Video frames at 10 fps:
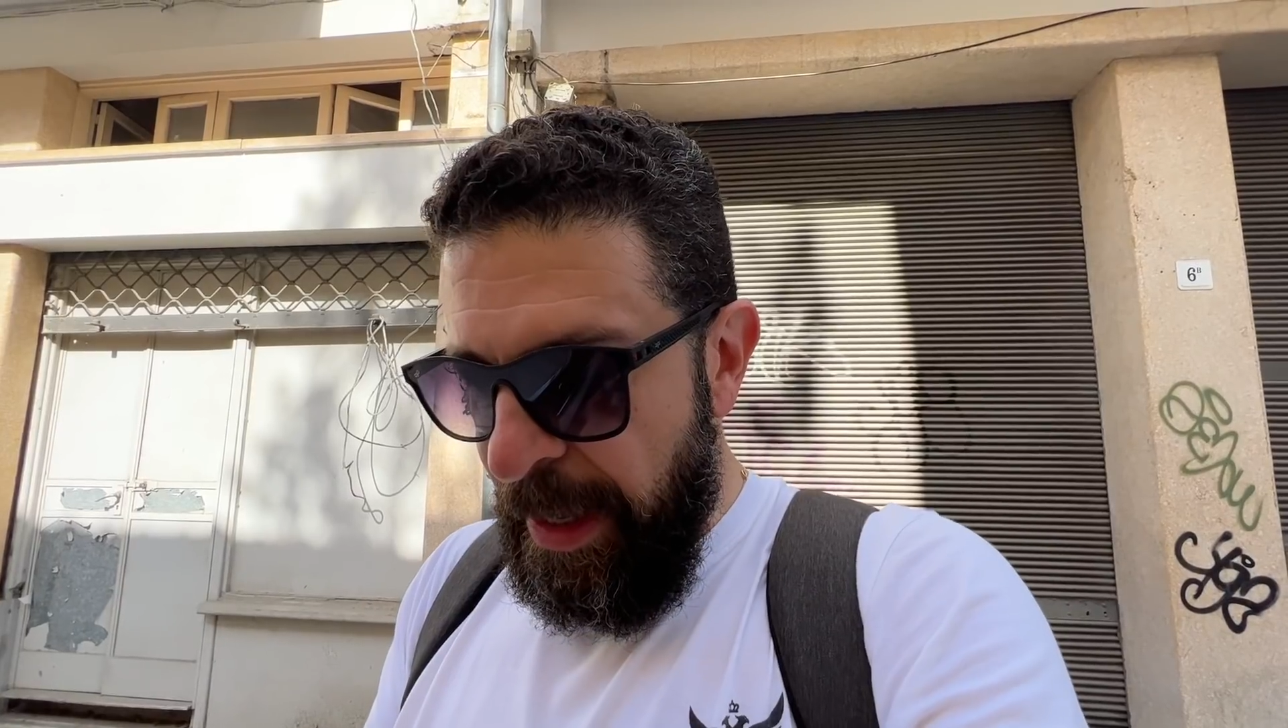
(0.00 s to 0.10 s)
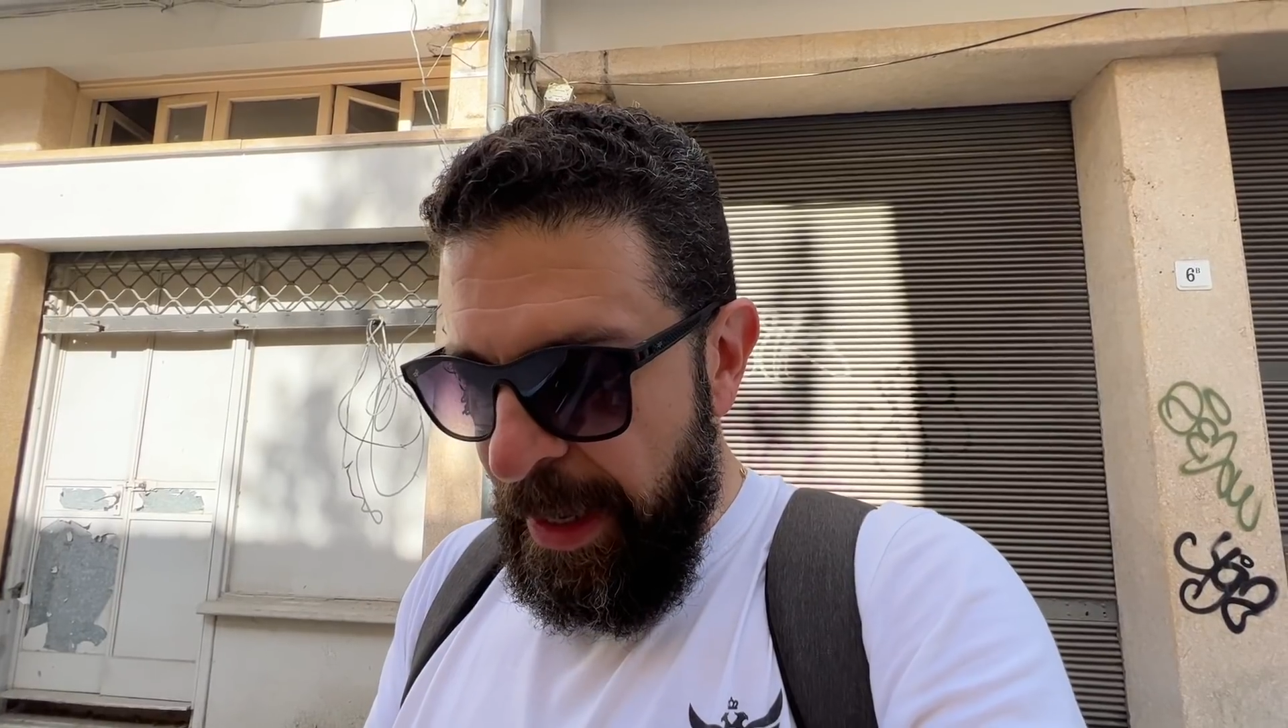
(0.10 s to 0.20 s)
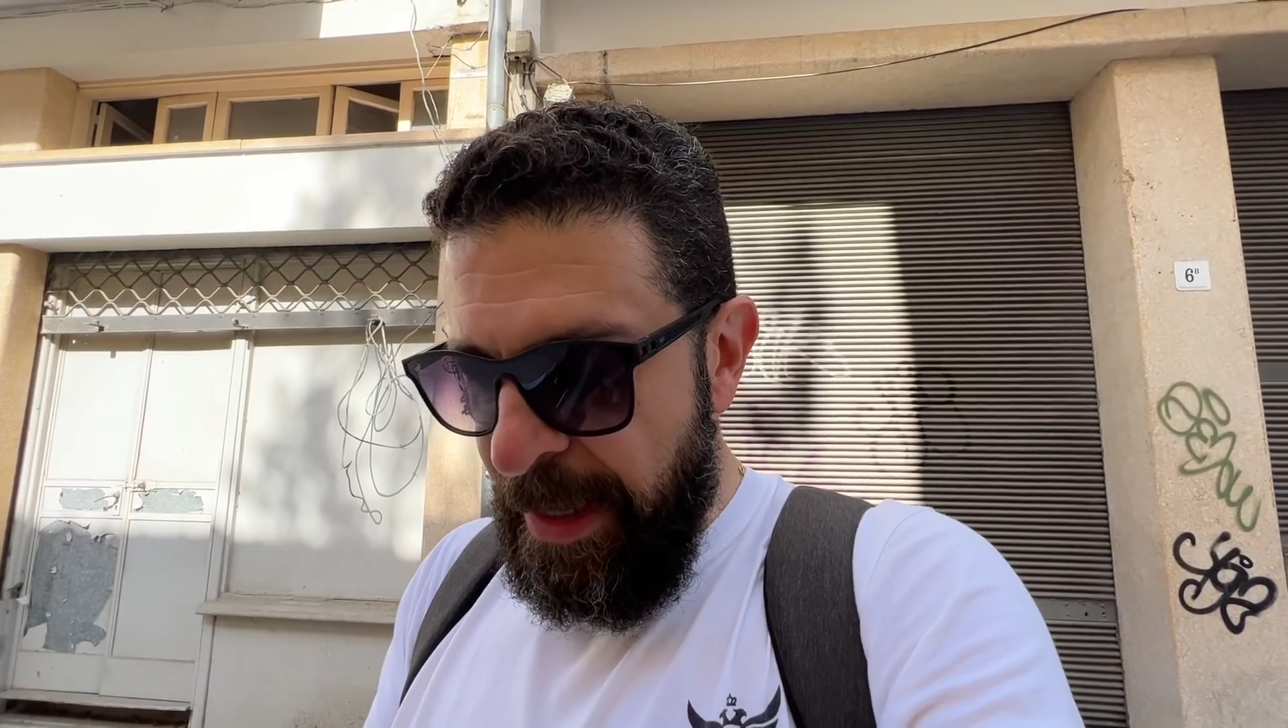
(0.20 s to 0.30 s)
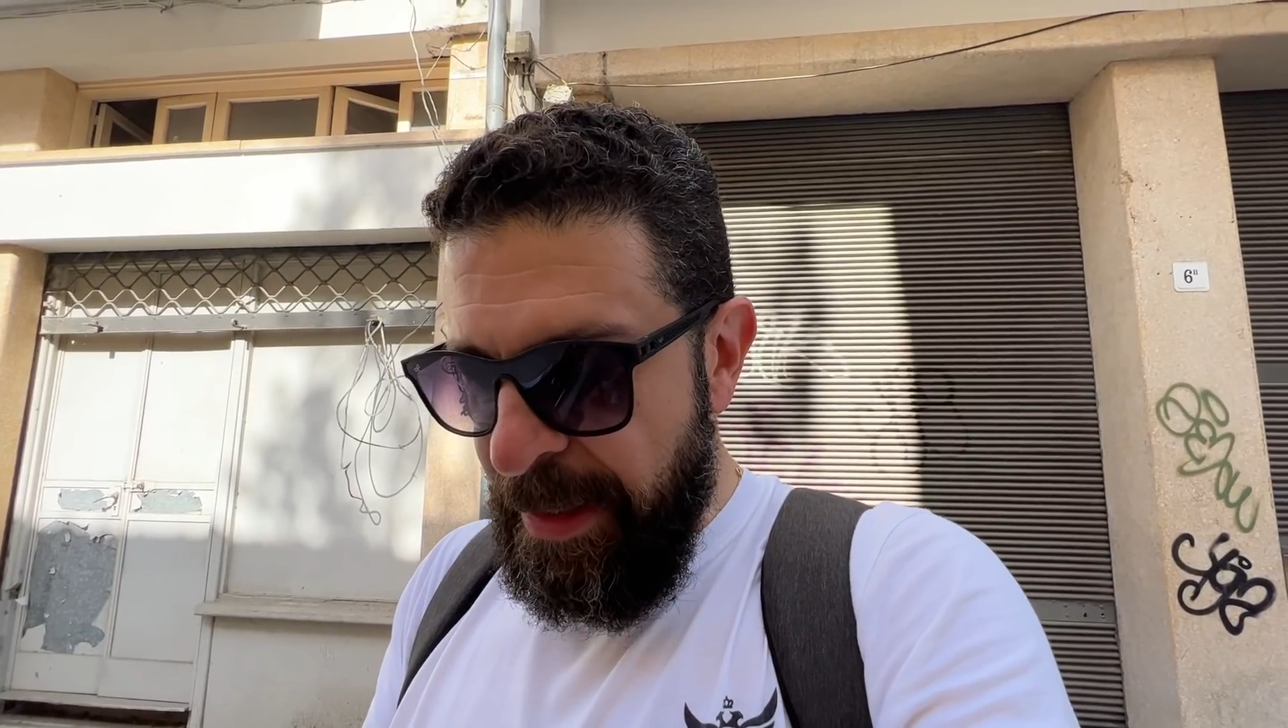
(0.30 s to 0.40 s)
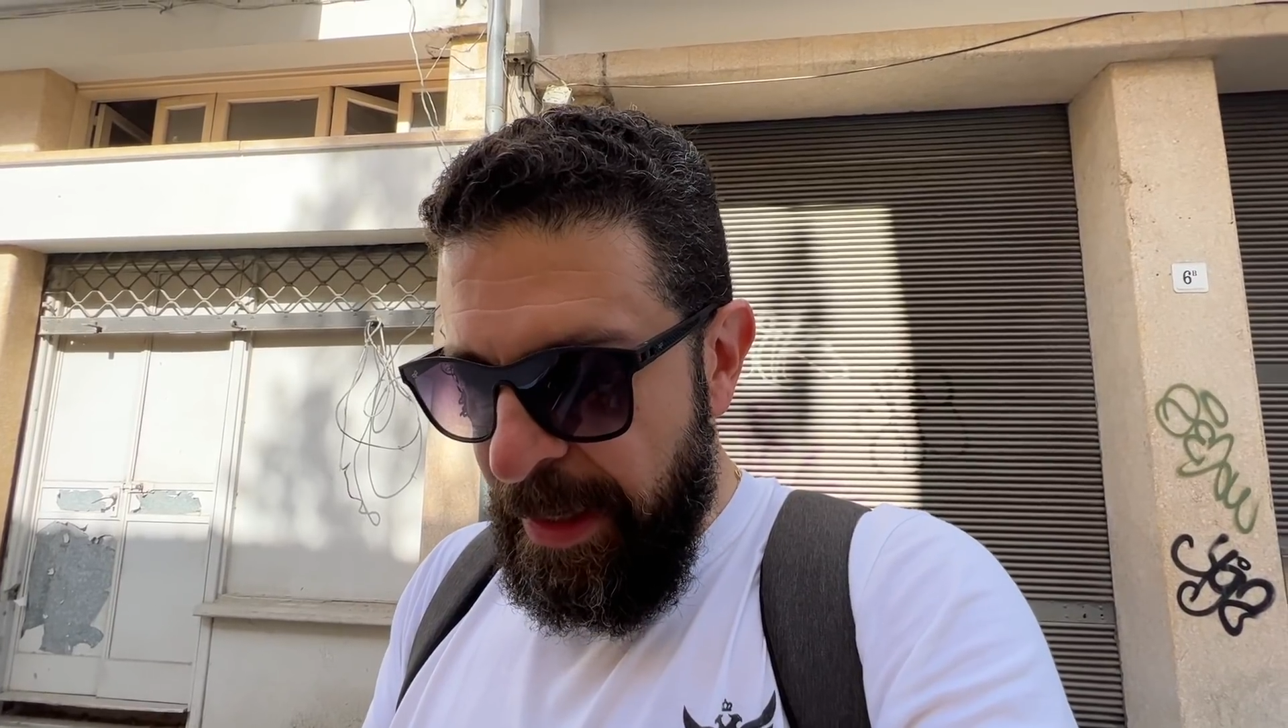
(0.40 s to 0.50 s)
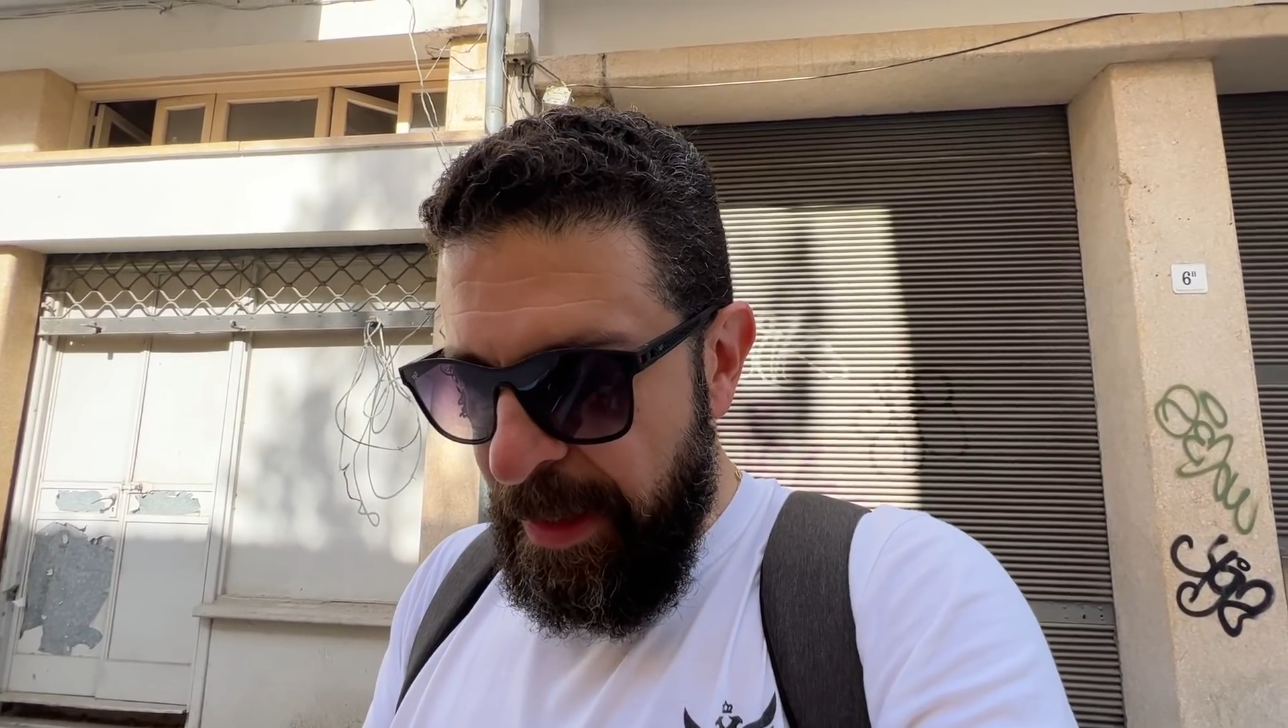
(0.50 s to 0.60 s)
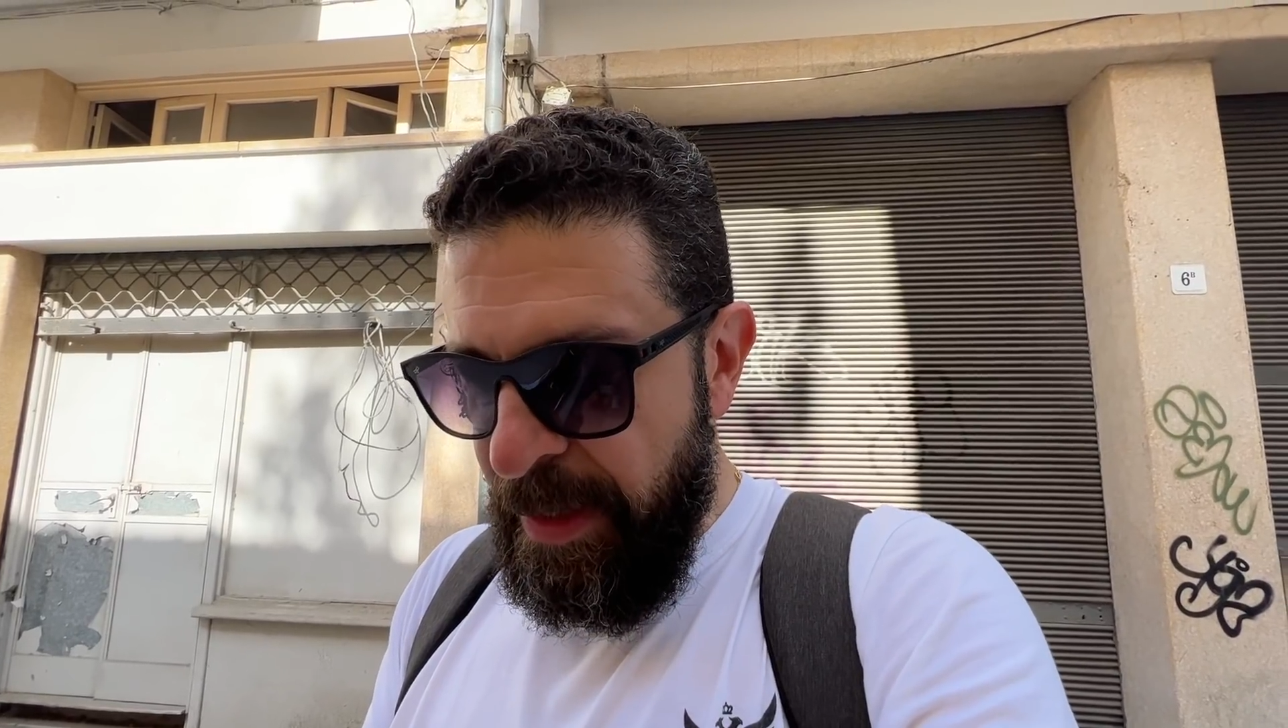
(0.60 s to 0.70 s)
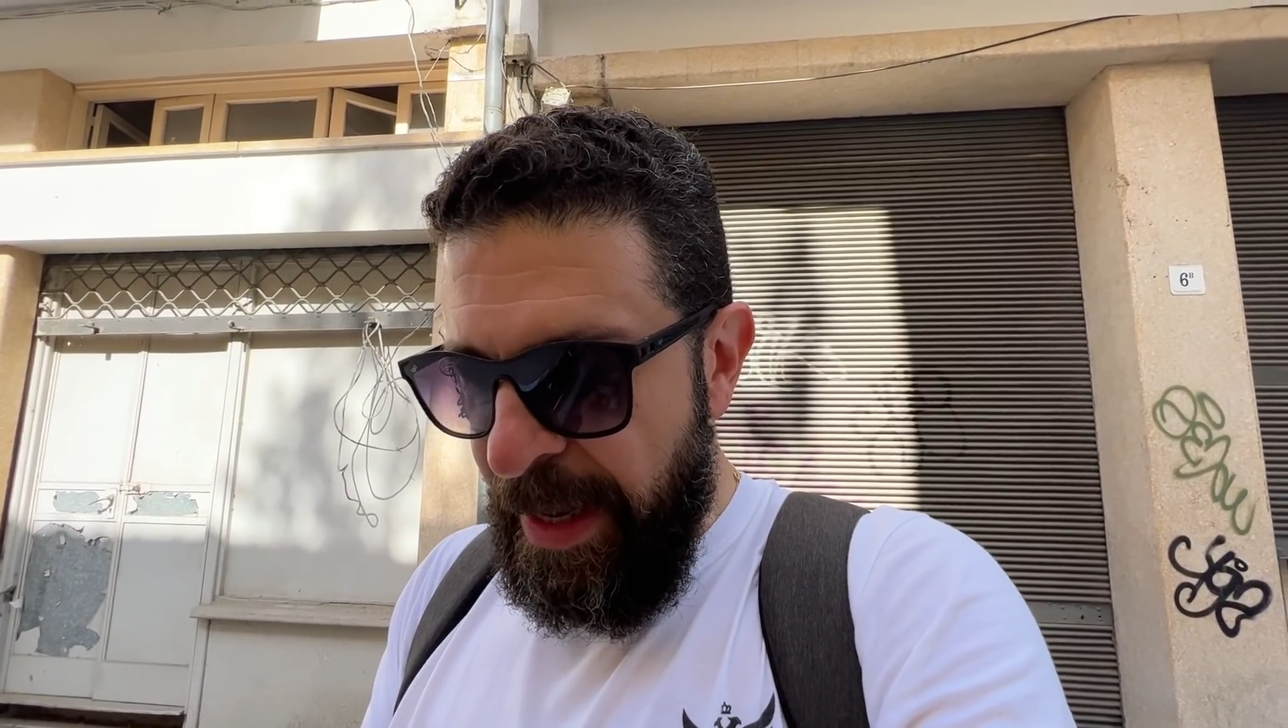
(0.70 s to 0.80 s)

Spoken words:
and in the